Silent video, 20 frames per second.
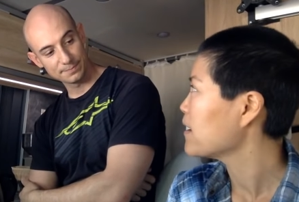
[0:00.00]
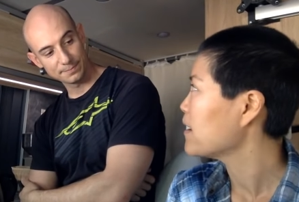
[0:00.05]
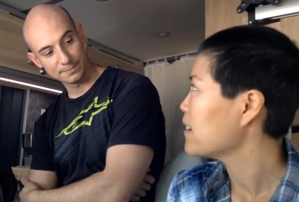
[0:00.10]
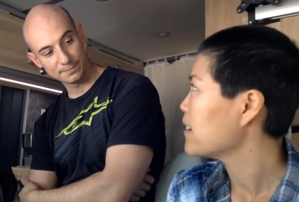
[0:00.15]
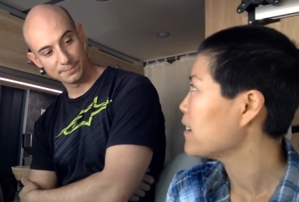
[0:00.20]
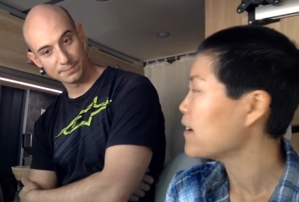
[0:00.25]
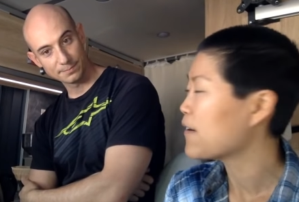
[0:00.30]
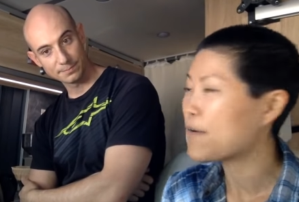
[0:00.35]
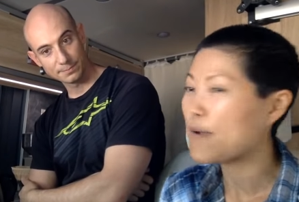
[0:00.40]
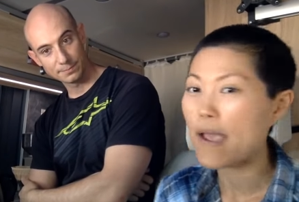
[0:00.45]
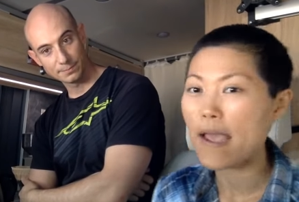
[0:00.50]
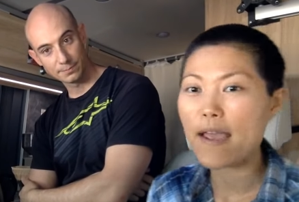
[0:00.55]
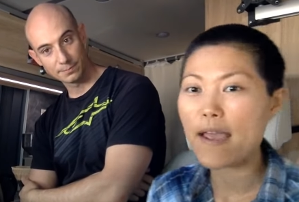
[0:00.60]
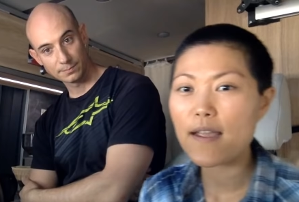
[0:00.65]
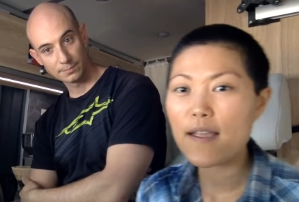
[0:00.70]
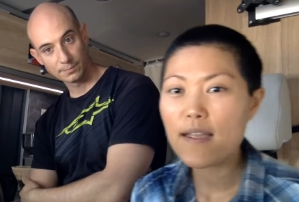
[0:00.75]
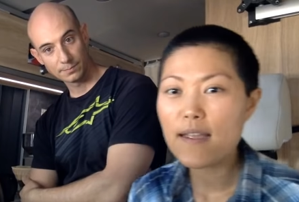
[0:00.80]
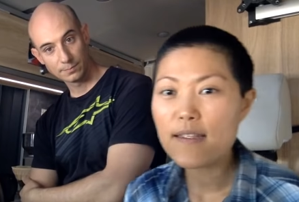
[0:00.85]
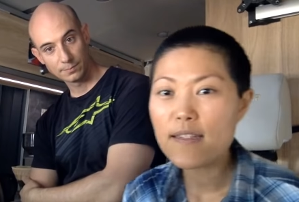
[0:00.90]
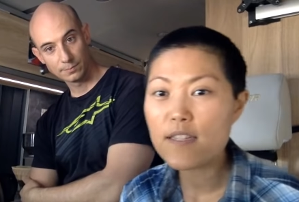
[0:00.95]
Speaker 1: Okay.
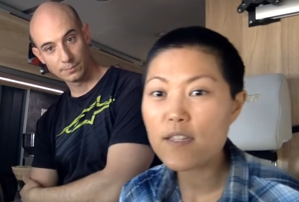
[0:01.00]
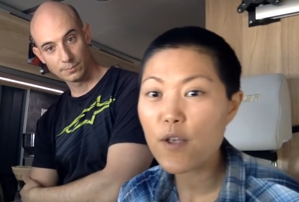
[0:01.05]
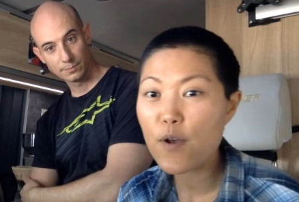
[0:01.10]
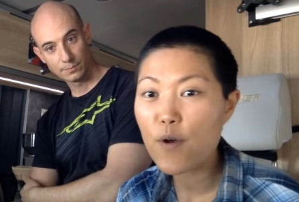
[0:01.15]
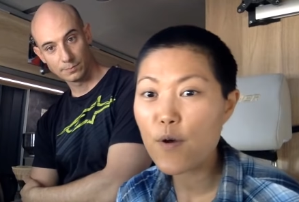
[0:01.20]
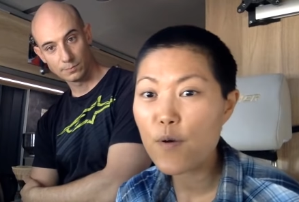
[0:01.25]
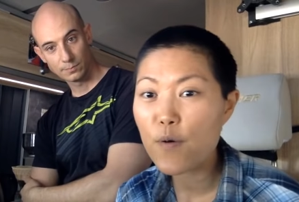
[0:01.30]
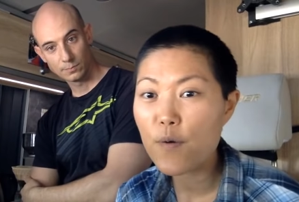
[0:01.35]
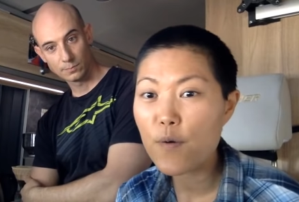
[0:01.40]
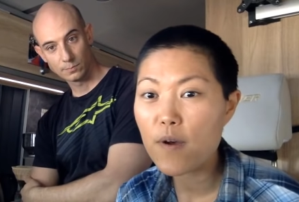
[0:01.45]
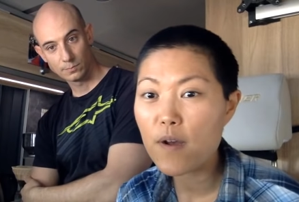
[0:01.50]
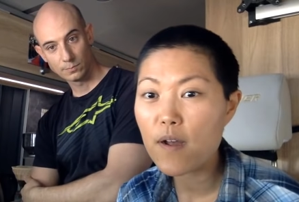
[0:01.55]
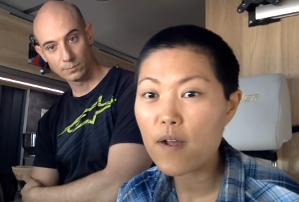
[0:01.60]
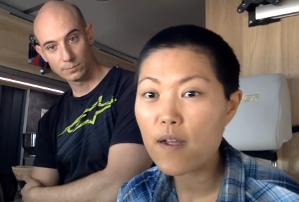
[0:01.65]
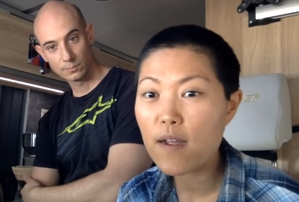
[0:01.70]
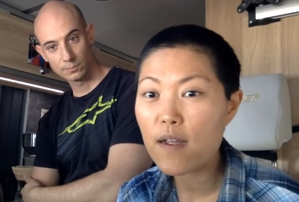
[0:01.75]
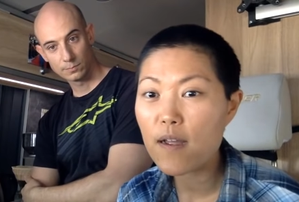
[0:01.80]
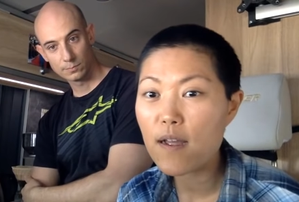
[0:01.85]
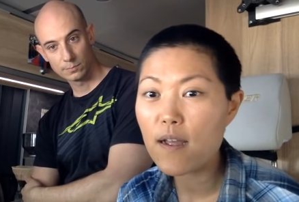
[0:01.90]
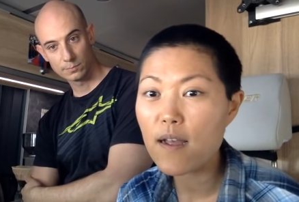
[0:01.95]
So,
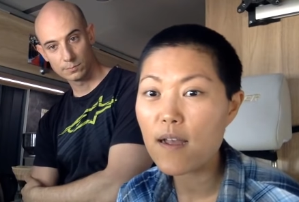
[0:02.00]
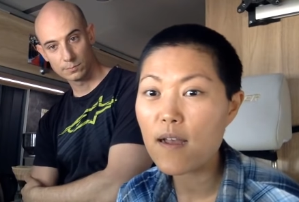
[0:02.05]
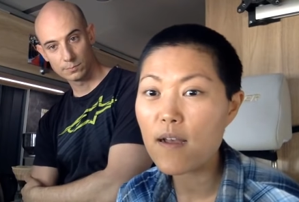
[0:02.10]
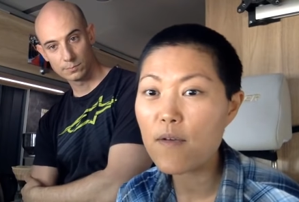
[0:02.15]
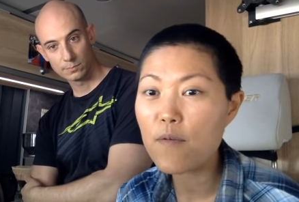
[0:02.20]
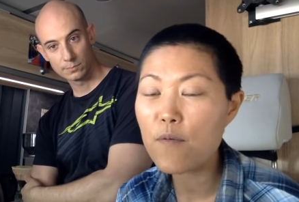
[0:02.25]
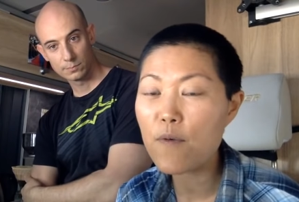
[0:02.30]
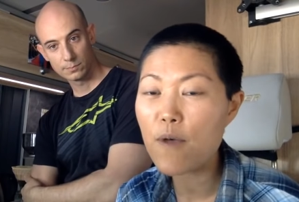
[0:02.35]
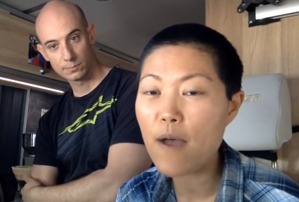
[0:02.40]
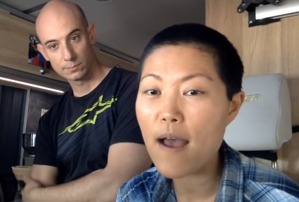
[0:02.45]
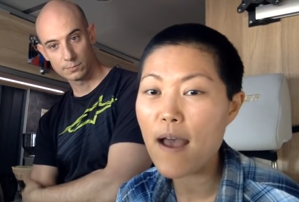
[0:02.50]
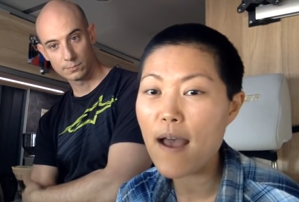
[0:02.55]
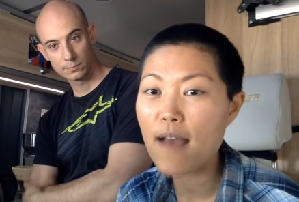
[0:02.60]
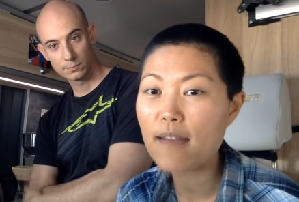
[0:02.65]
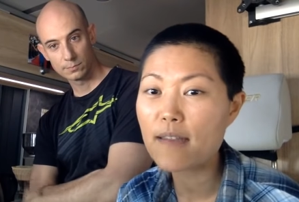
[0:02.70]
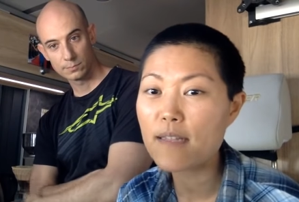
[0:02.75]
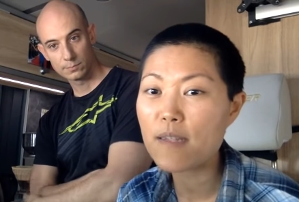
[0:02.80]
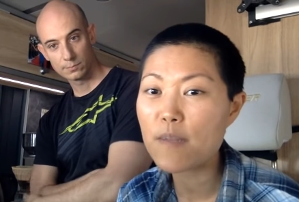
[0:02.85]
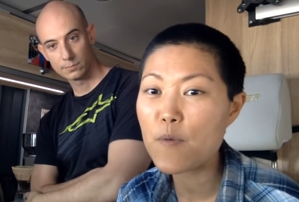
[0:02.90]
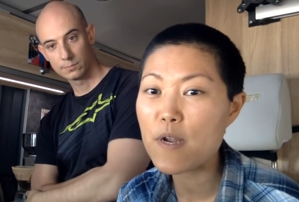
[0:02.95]
uh,
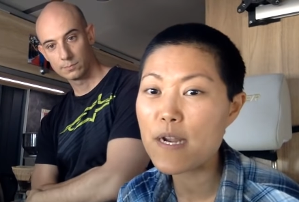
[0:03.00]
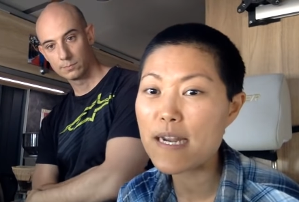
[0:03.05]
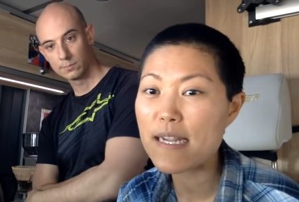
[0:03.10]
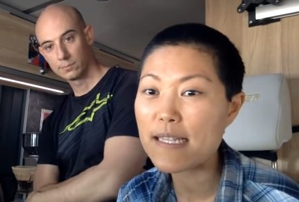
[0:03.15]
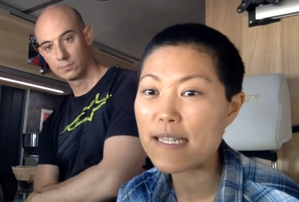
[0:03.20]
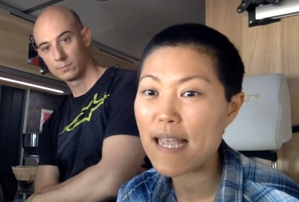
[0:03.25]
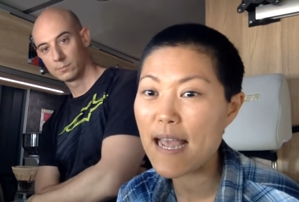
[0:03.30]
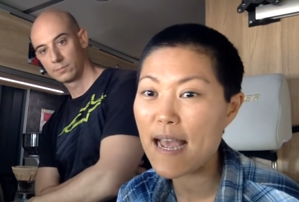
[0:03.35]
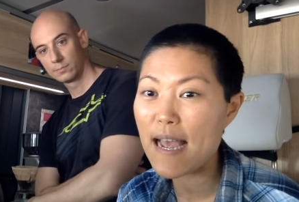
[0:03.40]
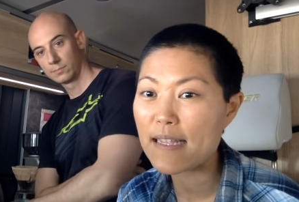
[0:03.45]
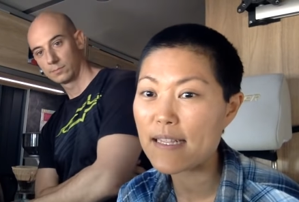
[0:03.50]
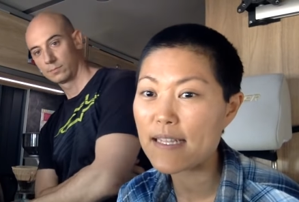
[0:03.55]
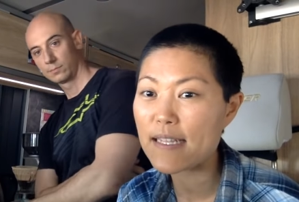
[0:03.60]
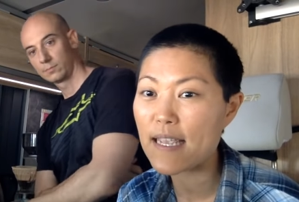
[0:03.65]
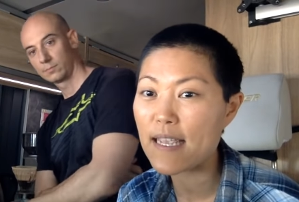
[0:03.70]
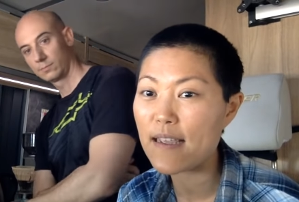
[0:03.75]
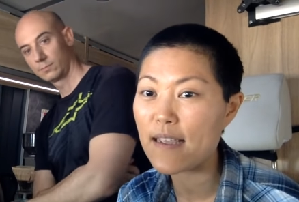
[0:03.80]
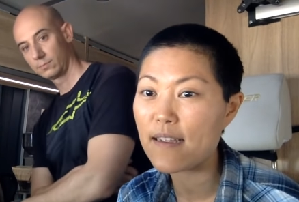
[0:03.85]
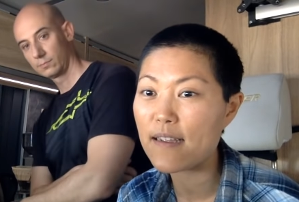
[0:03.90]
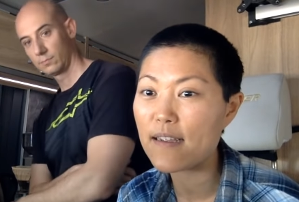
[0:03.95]
someone is
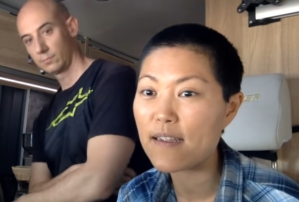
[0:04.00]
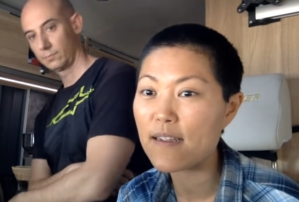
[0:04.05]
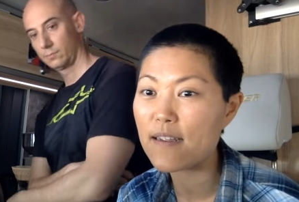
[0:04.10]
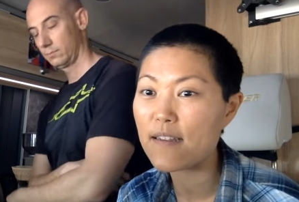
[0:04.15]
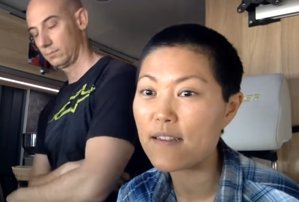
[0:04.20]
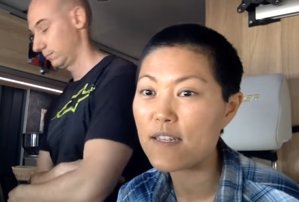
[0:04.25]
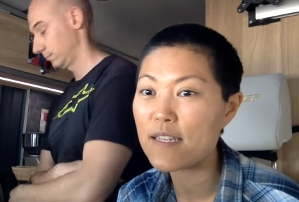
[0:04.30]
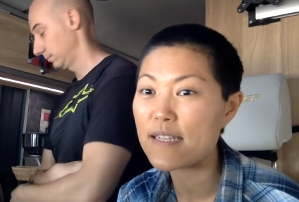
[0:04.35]
asking to